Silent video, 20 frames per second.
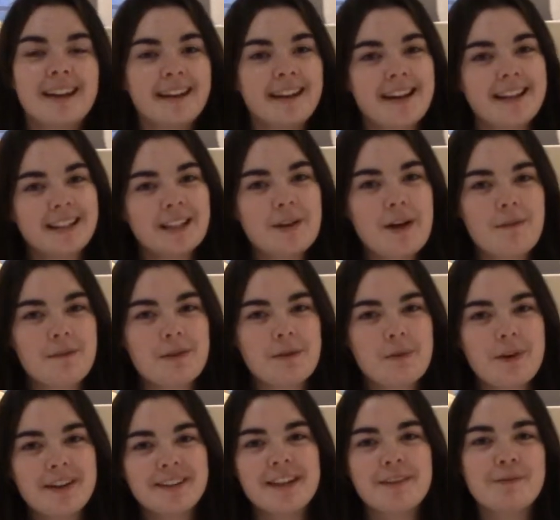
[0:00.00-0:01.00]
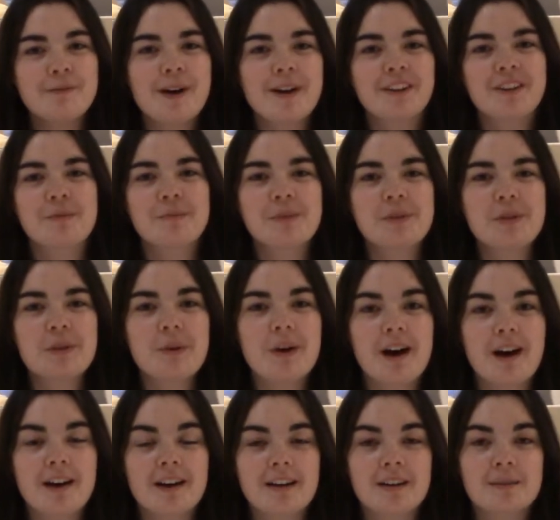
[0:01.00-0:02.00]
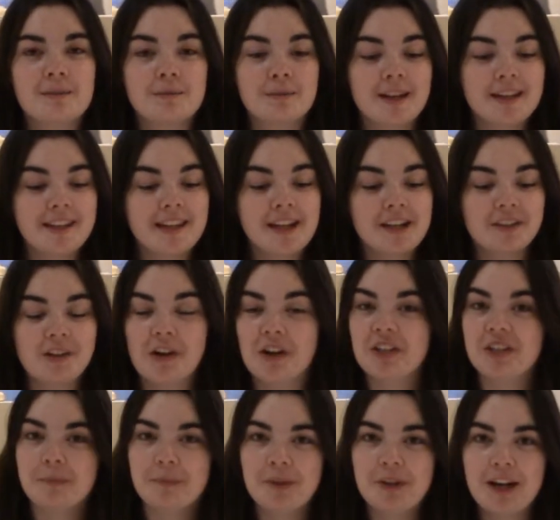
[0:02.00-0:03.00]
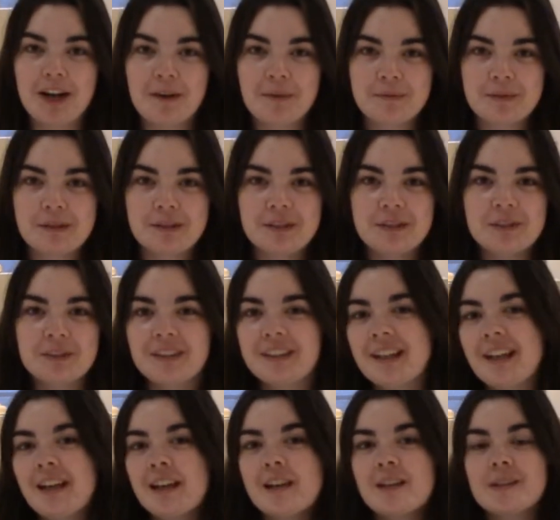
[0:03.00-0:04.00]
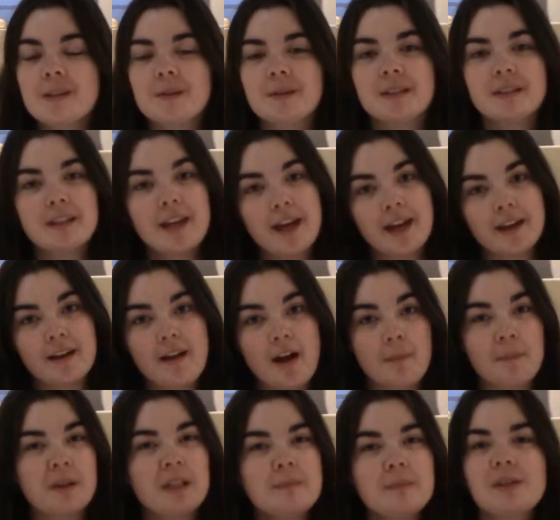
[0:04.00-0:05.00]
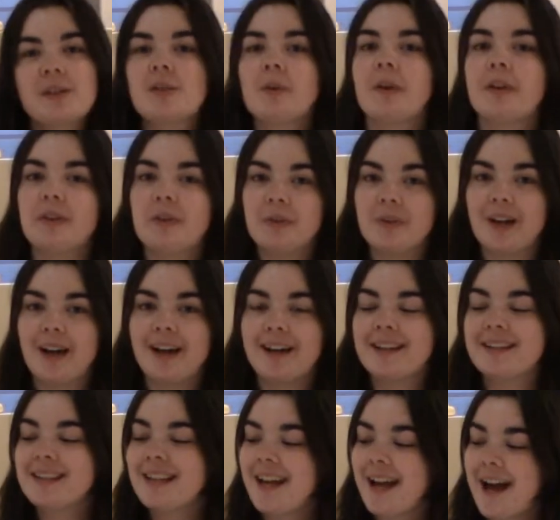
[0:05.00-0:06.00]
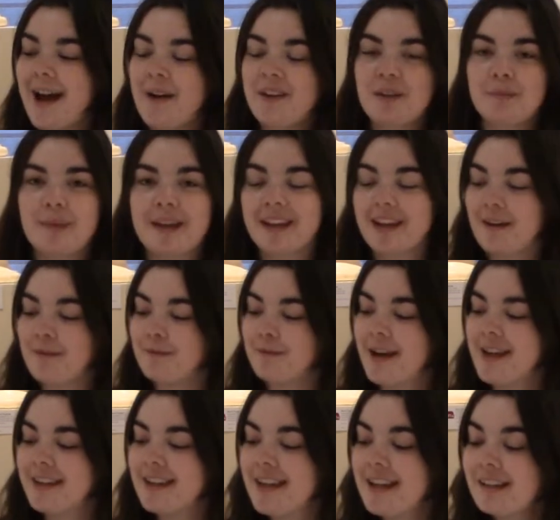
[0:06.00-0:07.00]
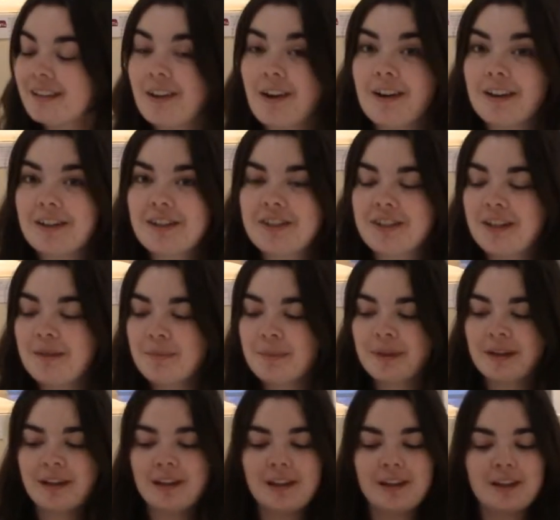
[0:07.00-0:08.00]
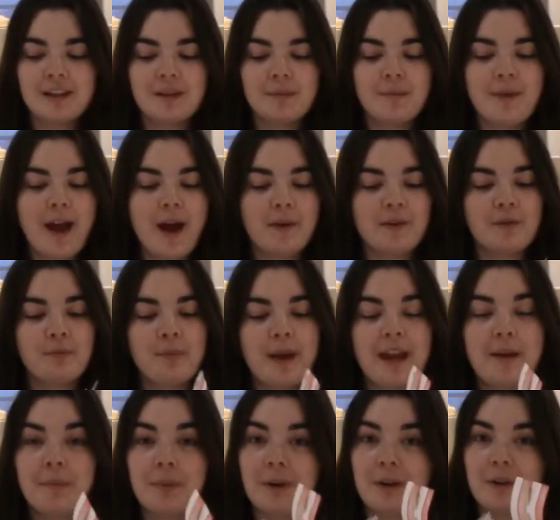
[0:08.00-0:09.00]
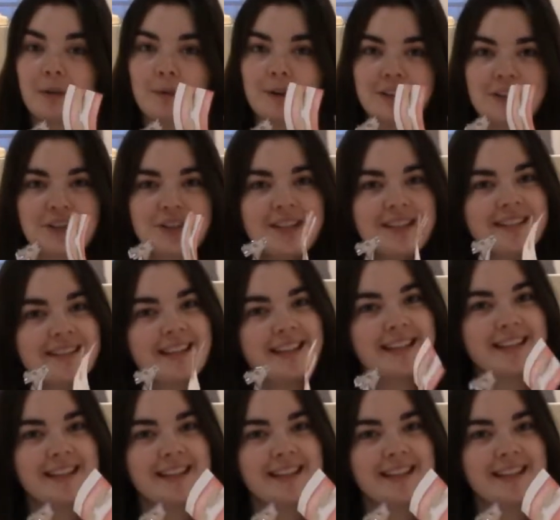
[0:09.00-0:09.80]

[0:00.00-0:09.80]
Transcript: Hello everyone and welcome to our Viking Longship Crafternoon. So today I'm going to be showing you guys how to make a Viking Longship out of paper, one just like